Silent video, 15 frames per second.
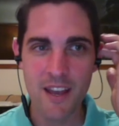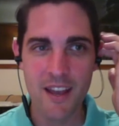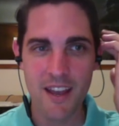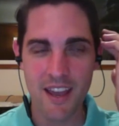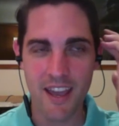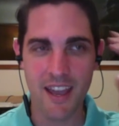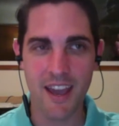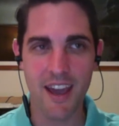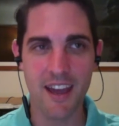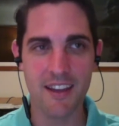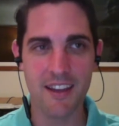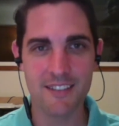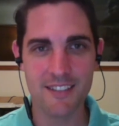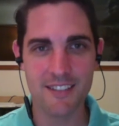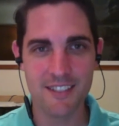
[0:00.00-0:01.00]

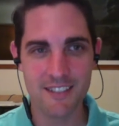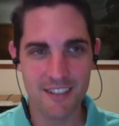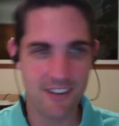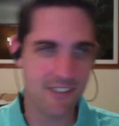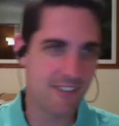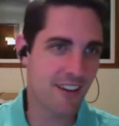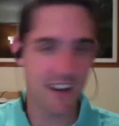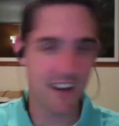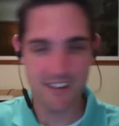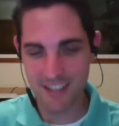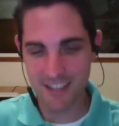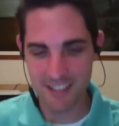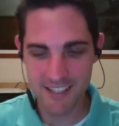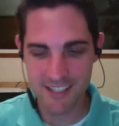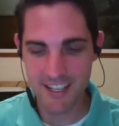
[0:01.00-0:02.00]
and kind of did
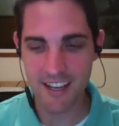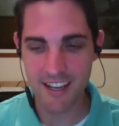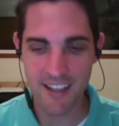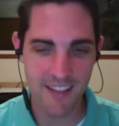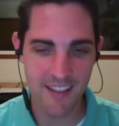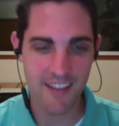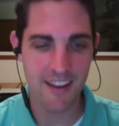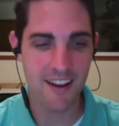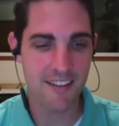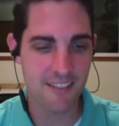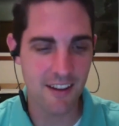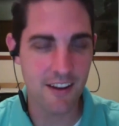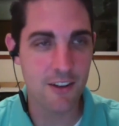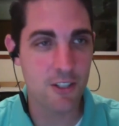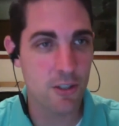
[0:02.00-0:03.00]
its thing. And they got
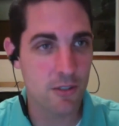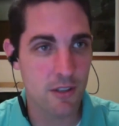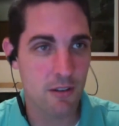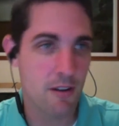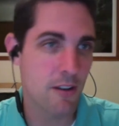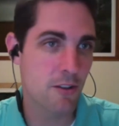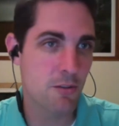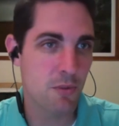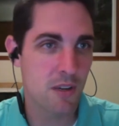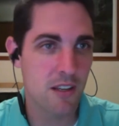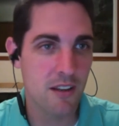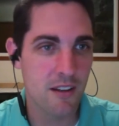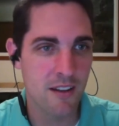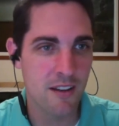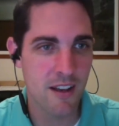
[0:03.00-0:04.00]
done, and she was like, oh, that's pretty
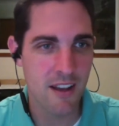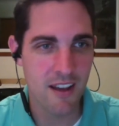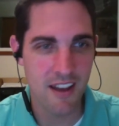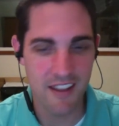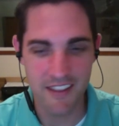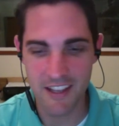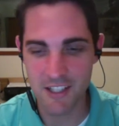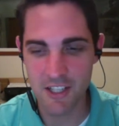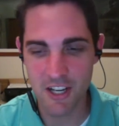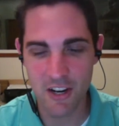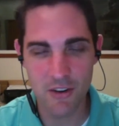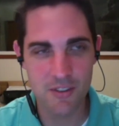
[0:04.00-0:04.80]
good. And the engineer was